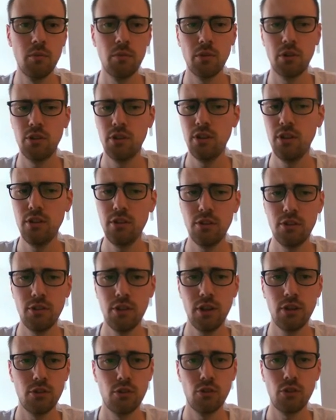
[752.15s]
because he can just
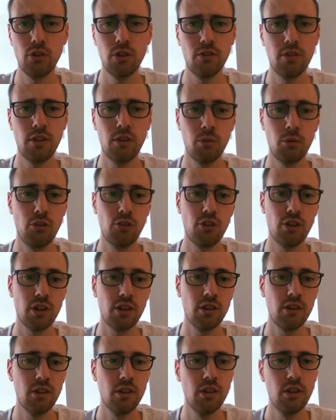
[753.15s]
take the rook on f8 with check,
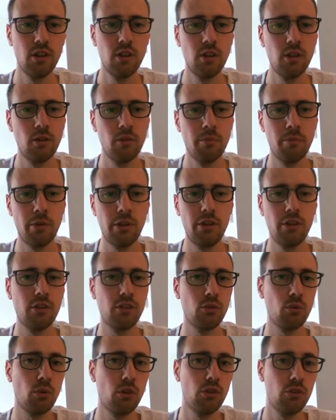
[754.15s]
but he
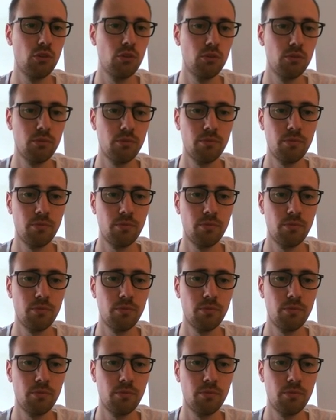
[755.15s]
doesn't want to.